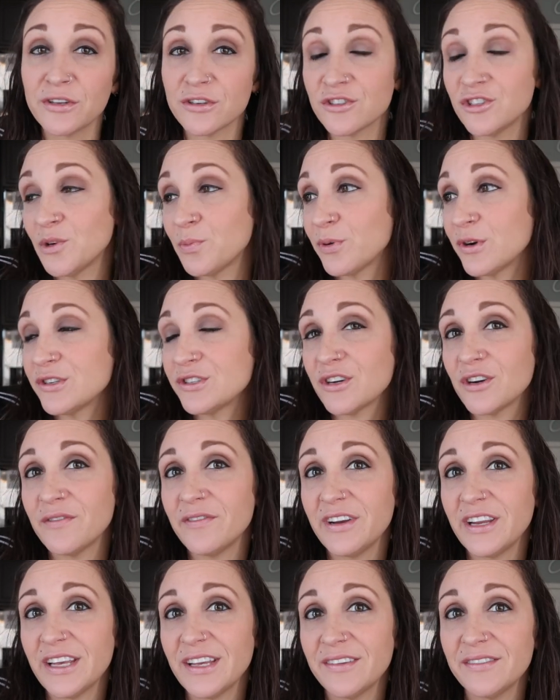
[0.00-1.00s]
There's no
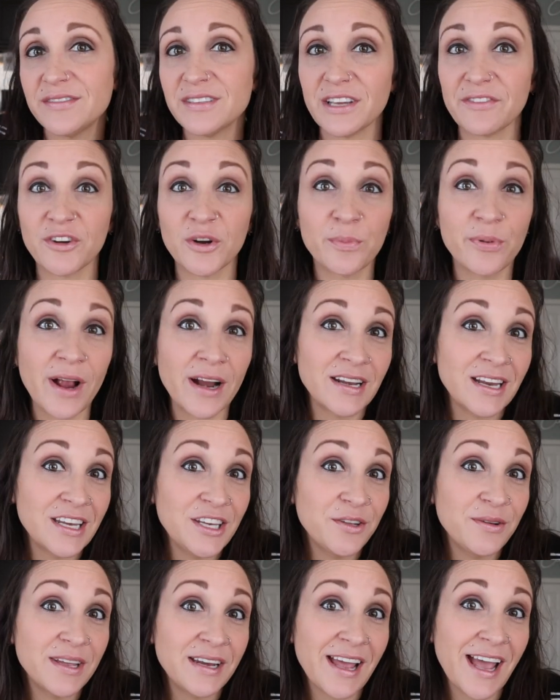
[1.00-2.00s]
preservatives. If you're pregnant,
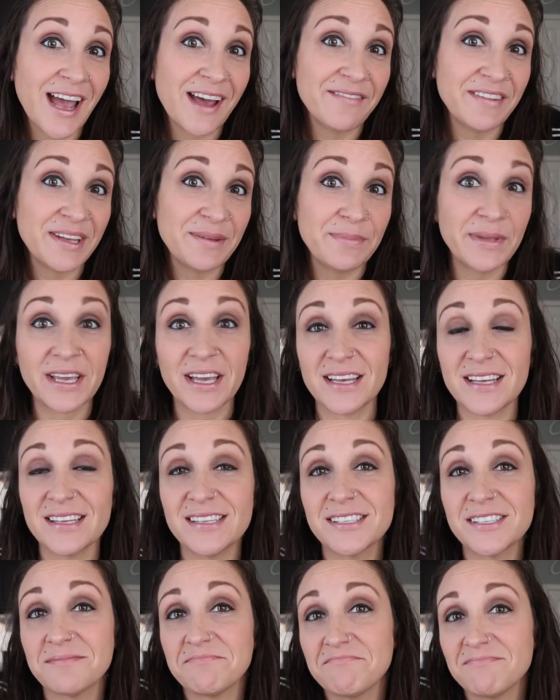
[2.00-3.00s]
you can have it
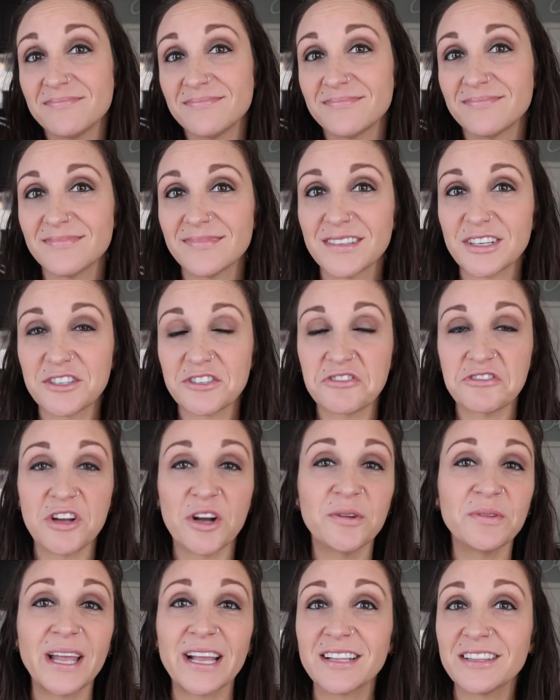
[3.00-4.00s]
because there's
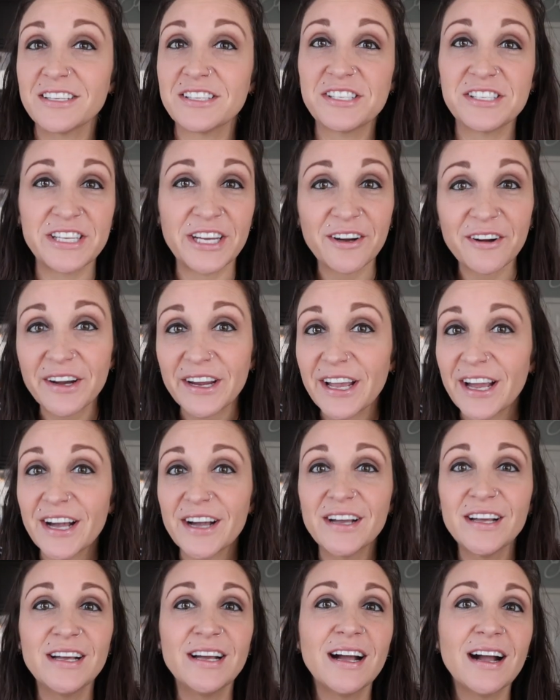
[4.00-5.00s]
no like
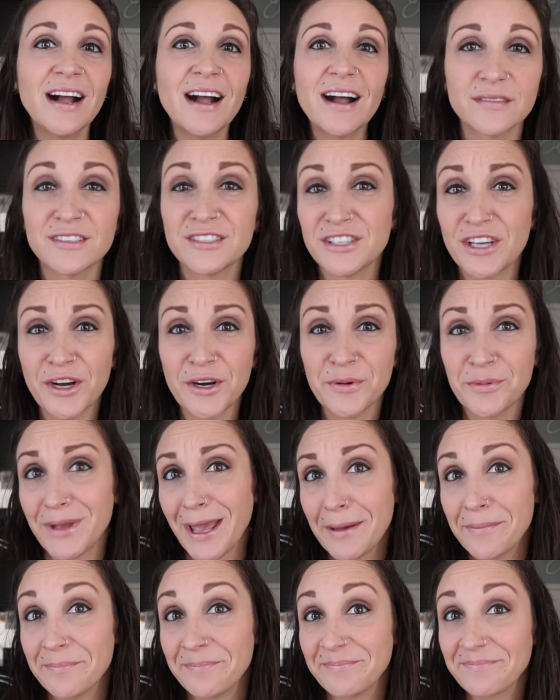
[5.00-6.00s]
listeria. So
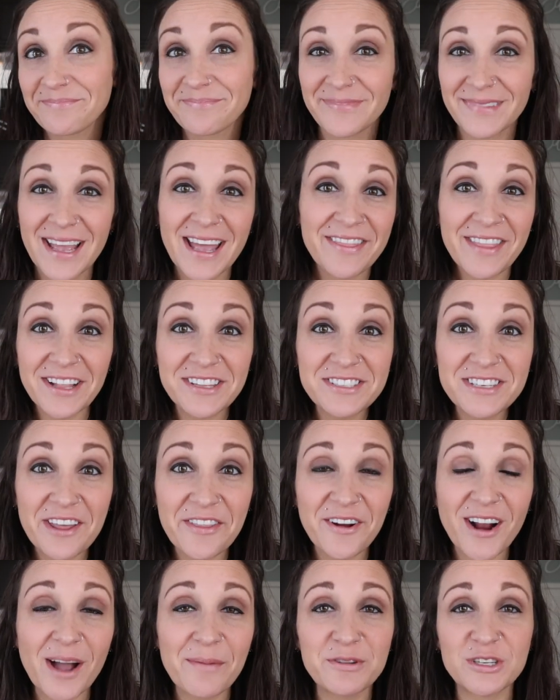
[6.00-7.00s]
yeah, that's
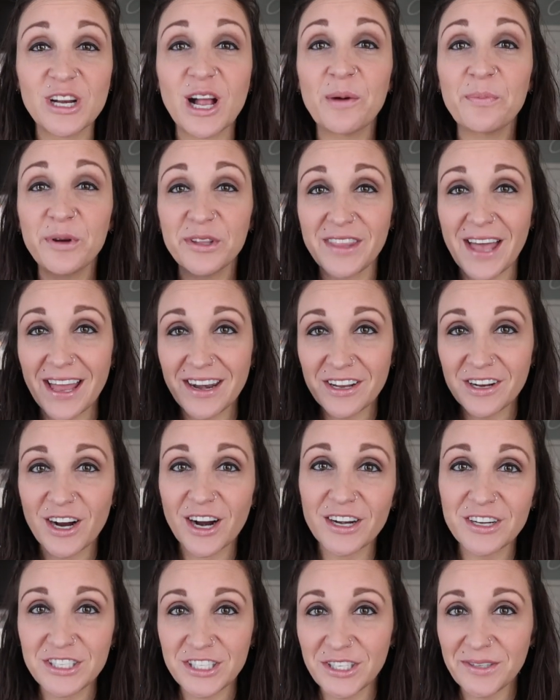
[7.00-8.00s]
another option. I'll put that in a
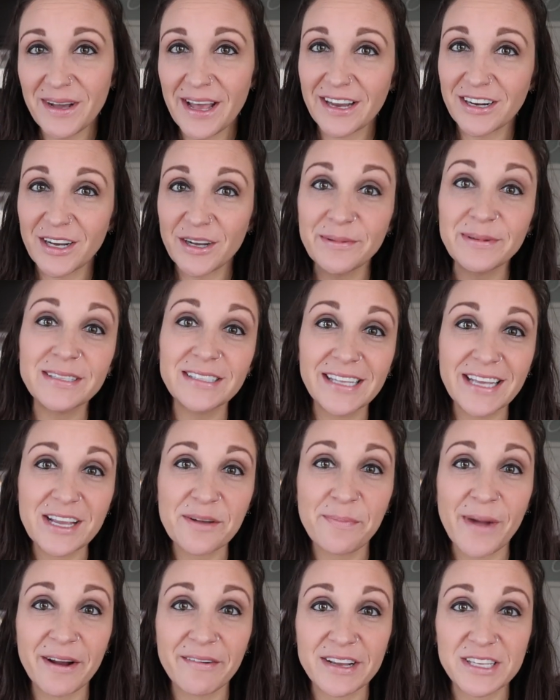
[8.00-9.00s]
card too and I will
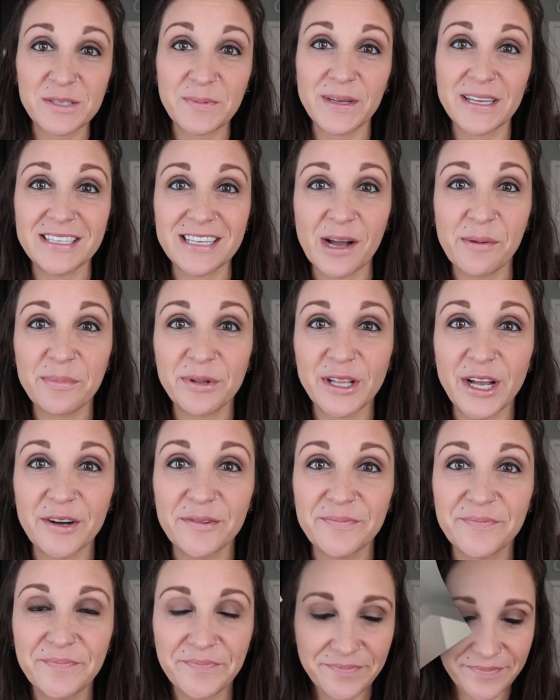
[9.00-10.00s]
link my recipe down
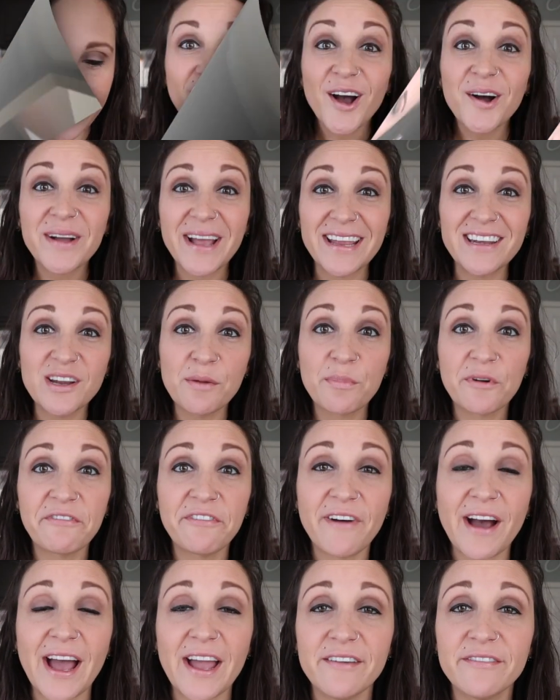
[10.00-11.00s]
below. Okay, number
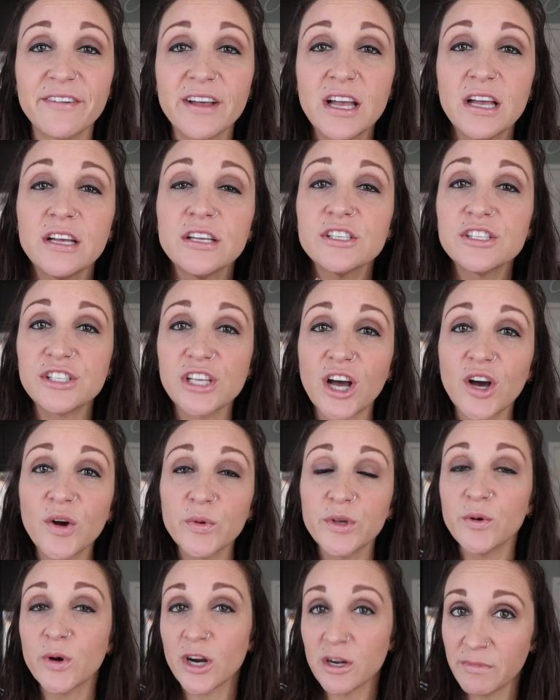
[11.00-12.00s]
five. So
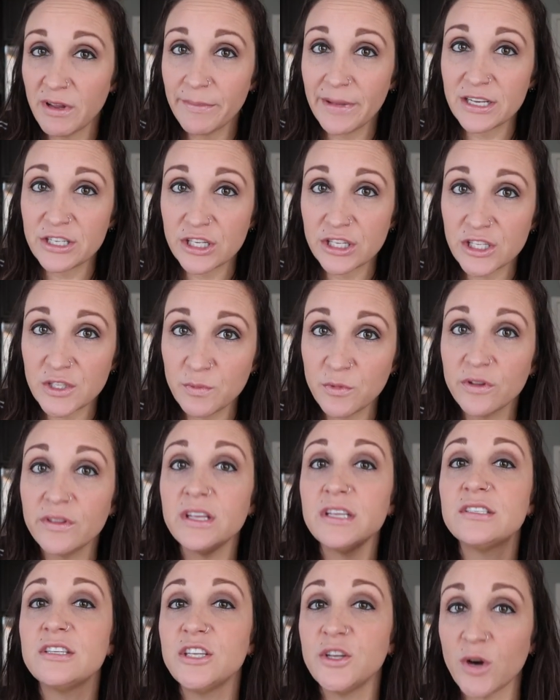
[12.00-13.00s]
you heard me mention
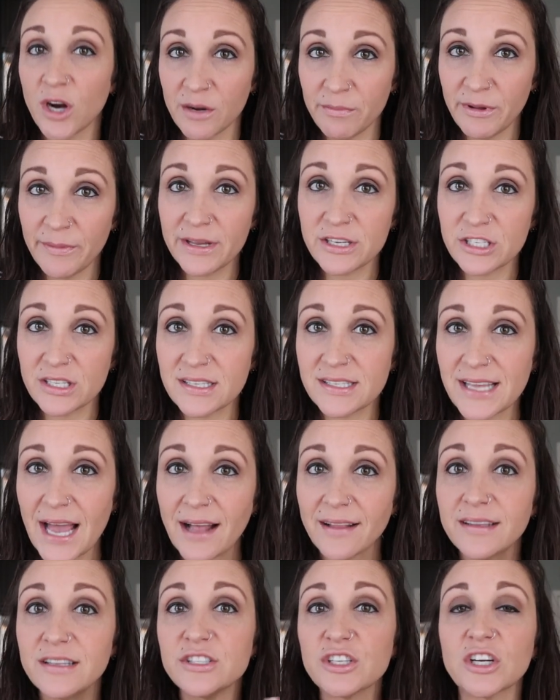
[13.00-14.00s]
smoothies and you heard me mention
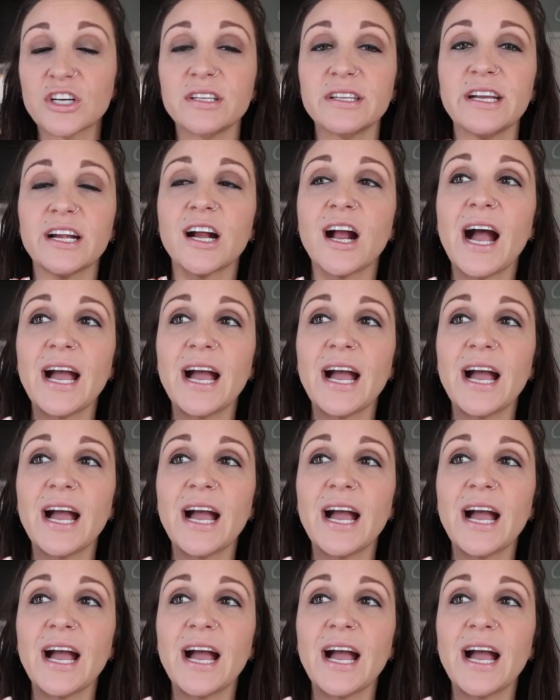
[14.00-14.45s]
salads earlier.